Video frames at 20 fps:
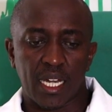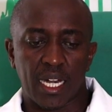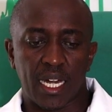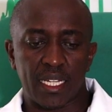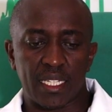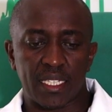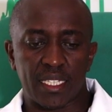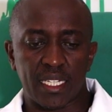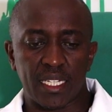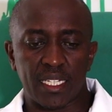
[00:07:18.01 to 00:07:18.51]

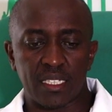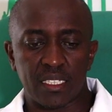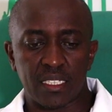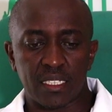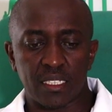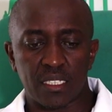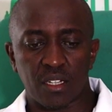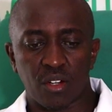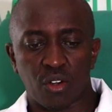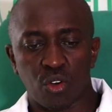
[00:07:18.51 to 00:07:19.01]
And
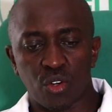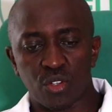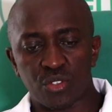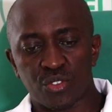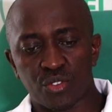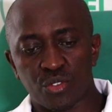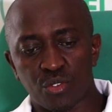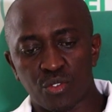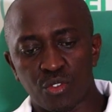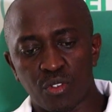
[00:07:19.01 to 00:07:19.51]
then
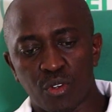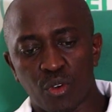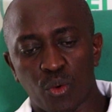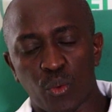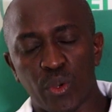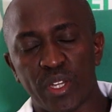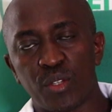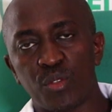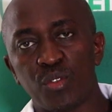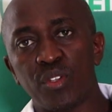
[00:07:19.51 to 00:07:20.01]
also,
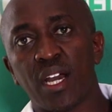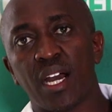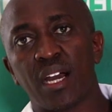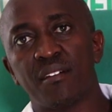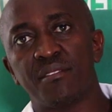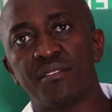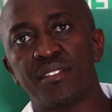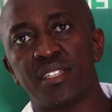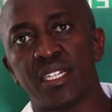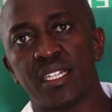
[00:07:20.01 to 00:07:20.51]
when you
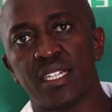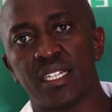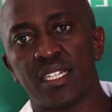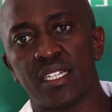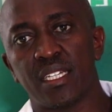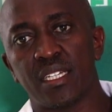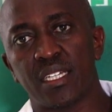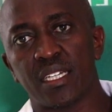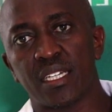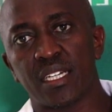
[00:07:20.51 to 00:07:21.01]
have
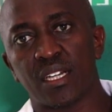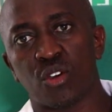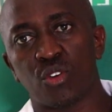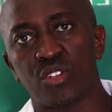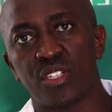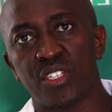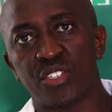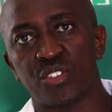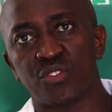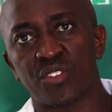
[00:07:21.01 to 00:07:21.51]
the
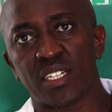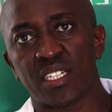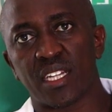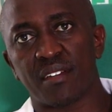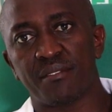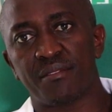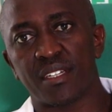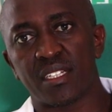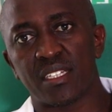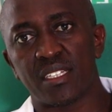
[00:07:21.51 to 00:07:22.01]
conditions that
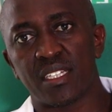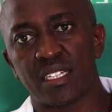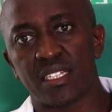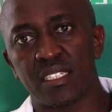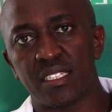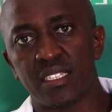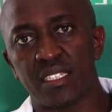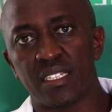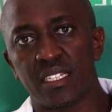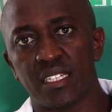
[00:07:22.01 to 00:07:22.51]
affect the
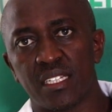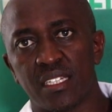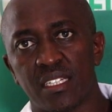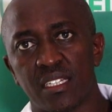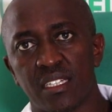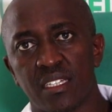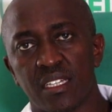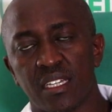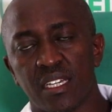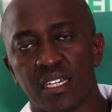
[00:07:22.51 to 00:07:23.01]

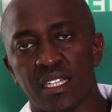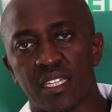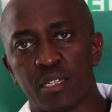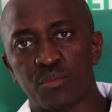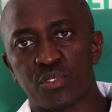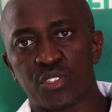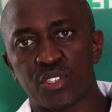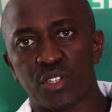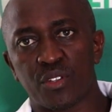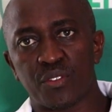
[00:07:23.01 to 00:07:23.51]
kidney
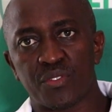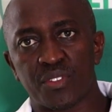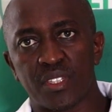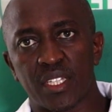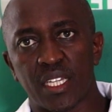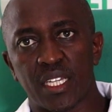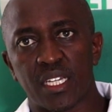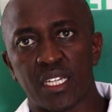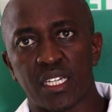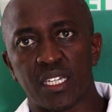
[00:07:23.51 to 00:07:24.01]
themselves,
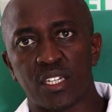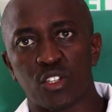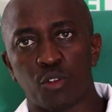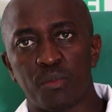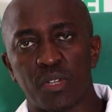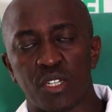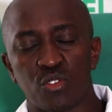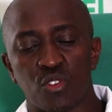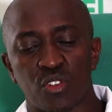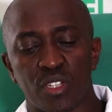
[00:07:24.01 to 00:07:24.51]
the
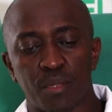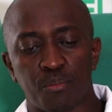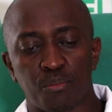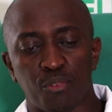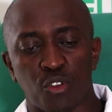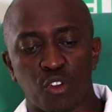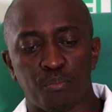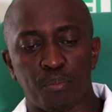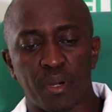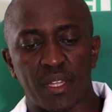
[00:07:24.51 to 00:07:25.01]

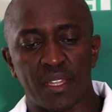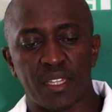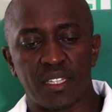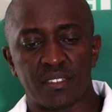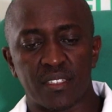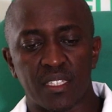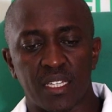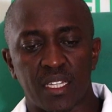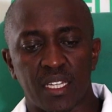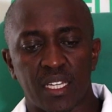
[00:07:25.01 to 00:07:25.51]

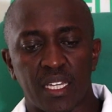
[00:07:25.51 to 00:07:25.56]
glomerulonephropathies,